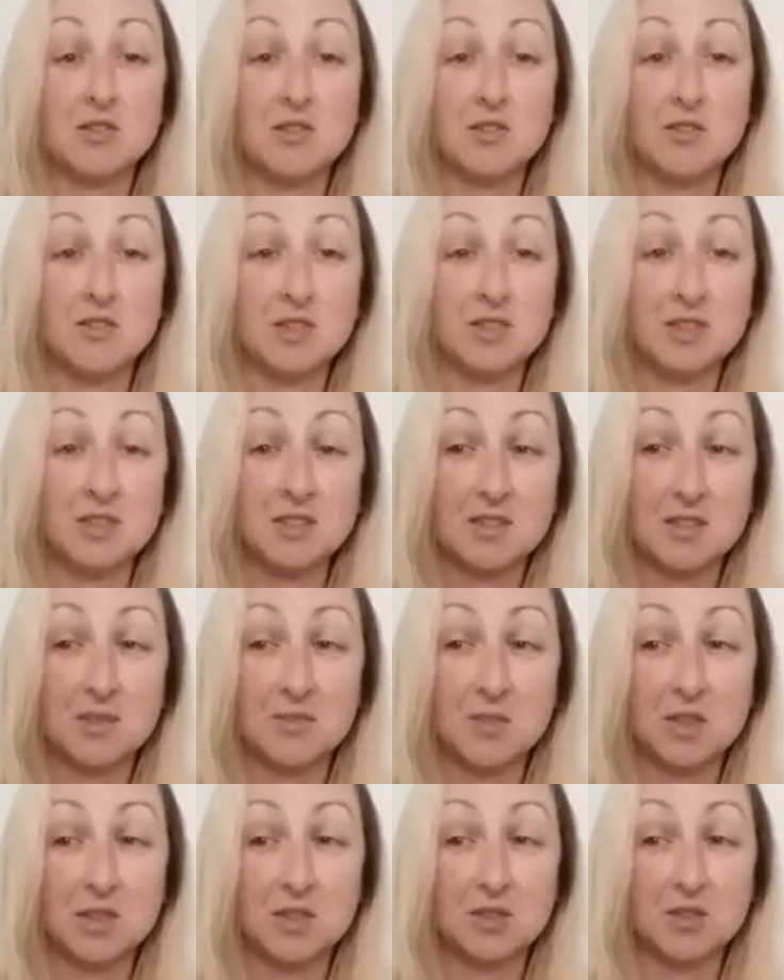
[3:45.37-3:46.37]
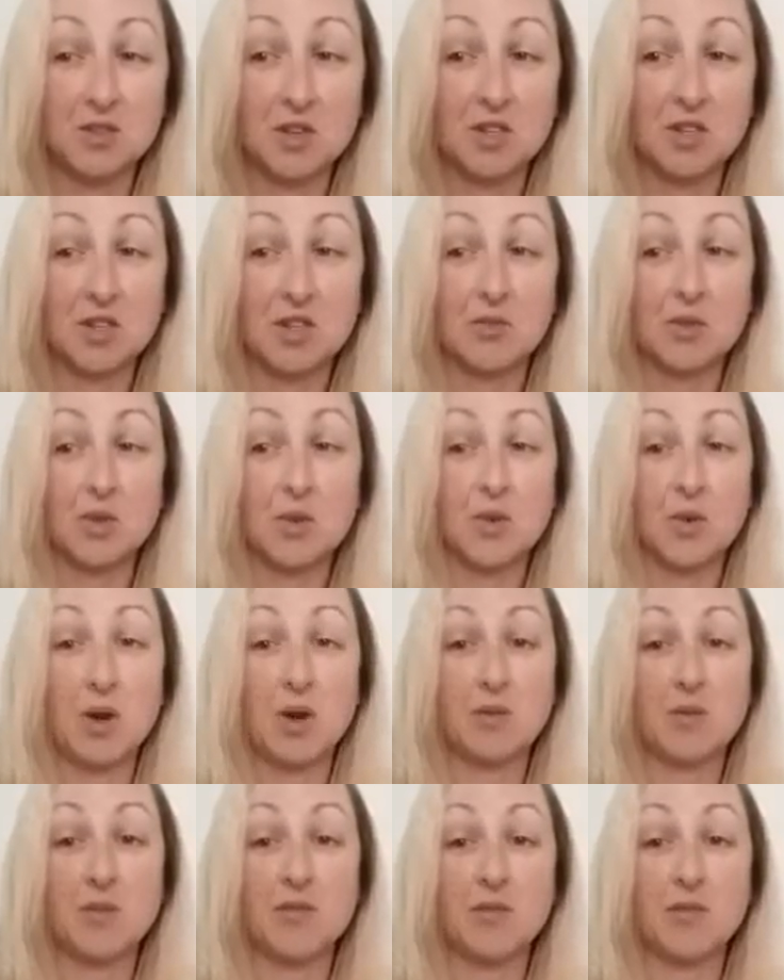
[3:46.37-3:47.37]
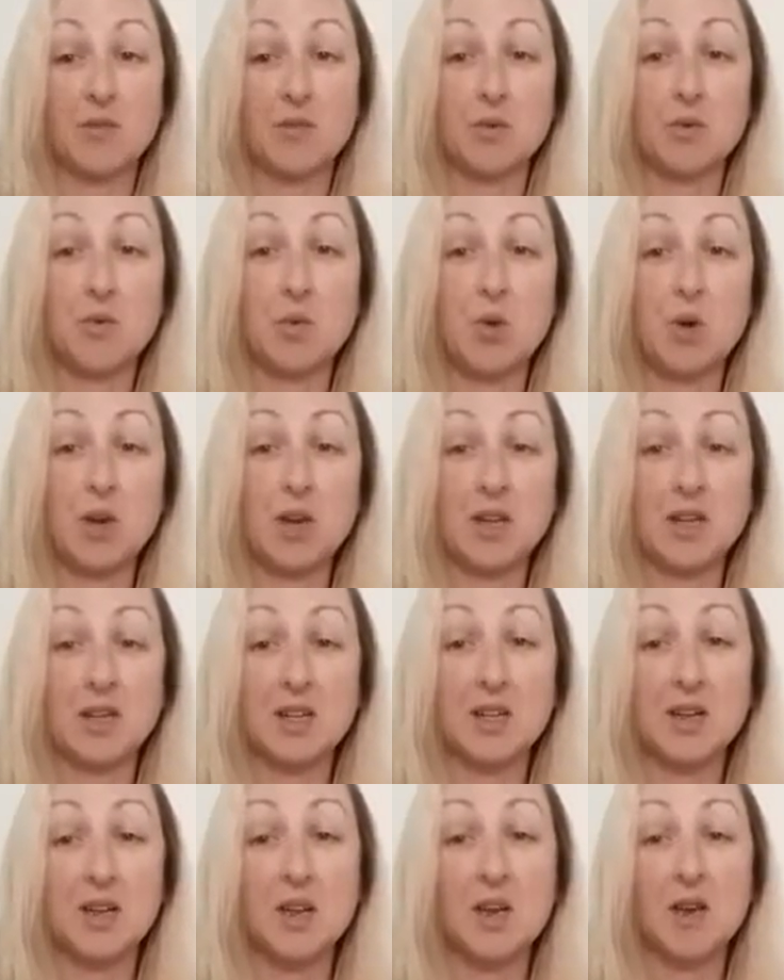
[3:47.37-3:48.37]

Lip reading: Services Administration requirement for reporting,